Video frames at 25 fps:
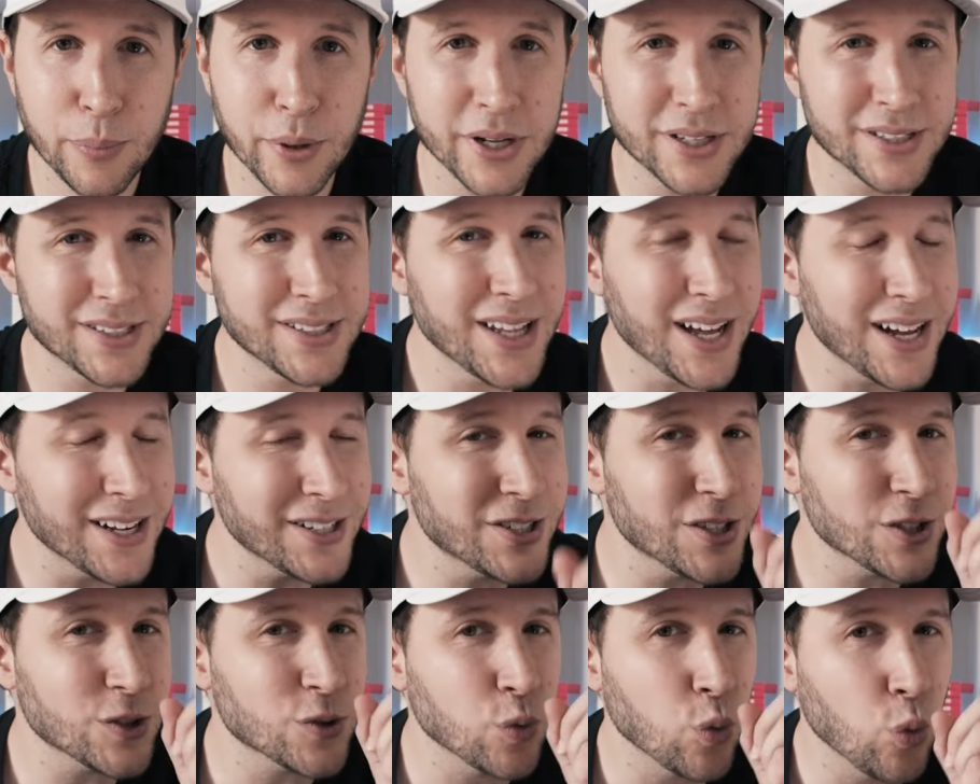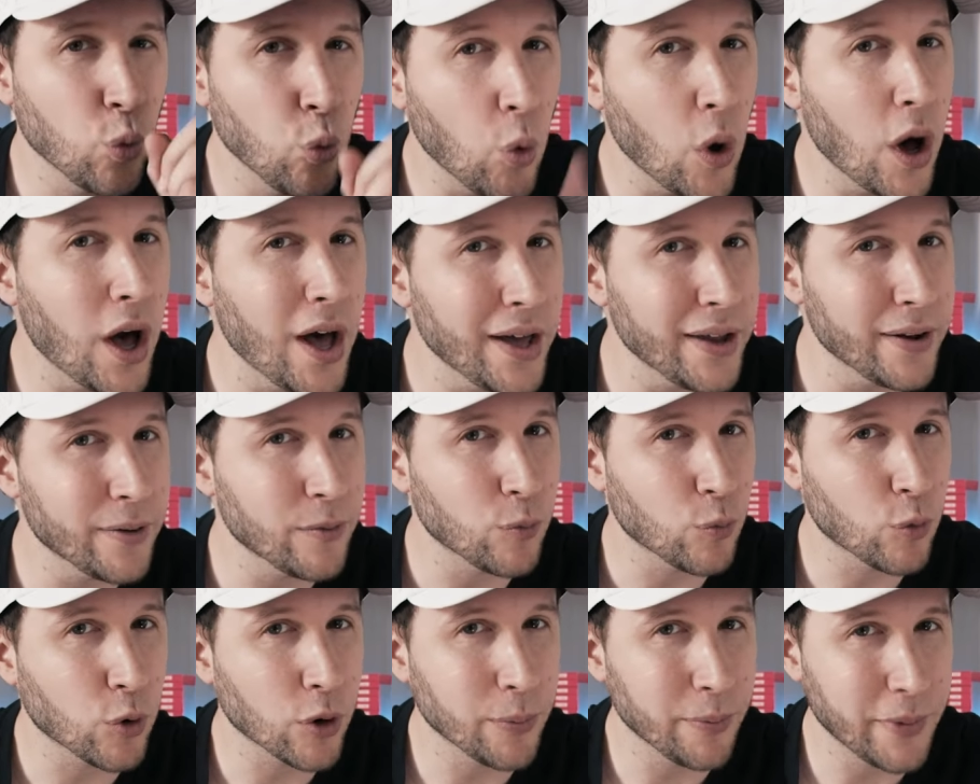But it's not just what
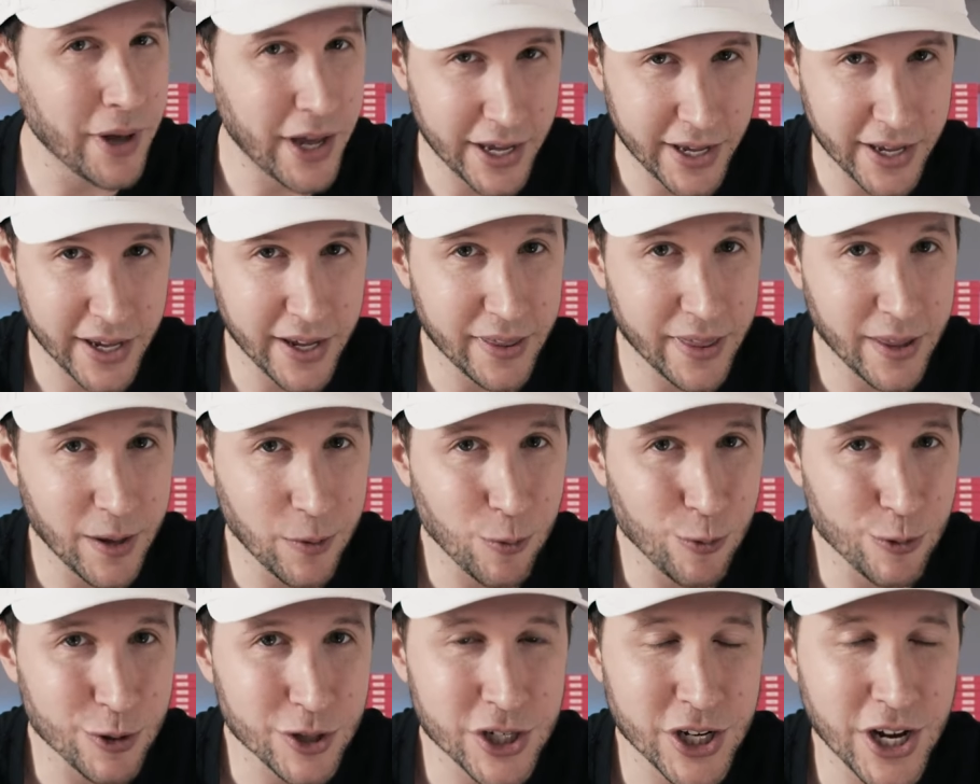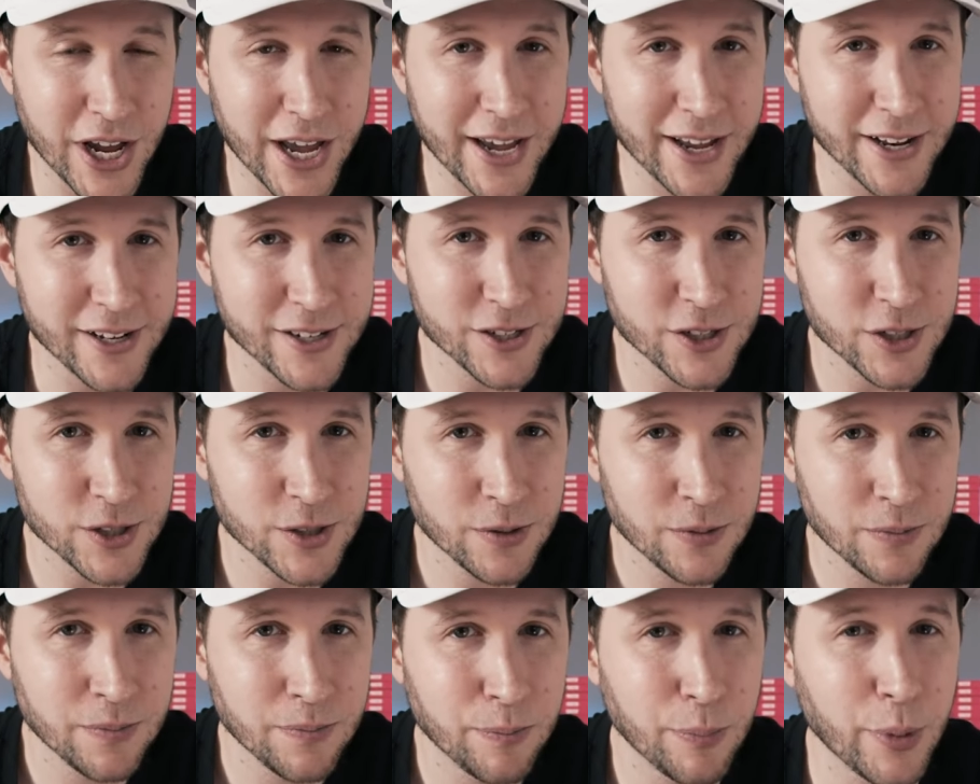we're making that will
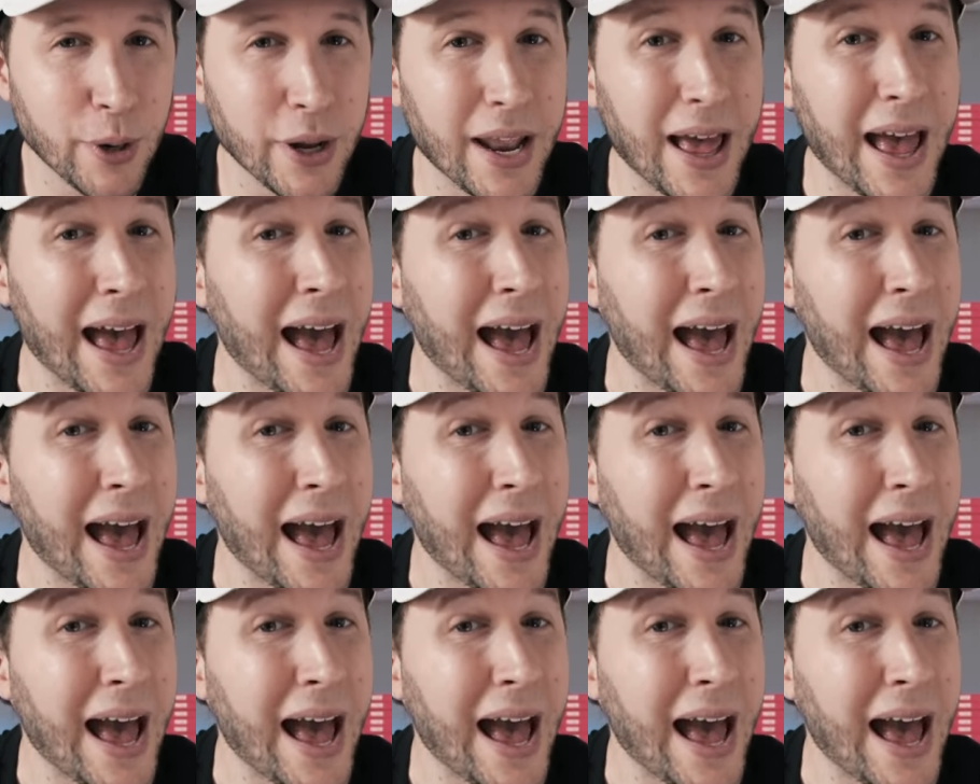change, but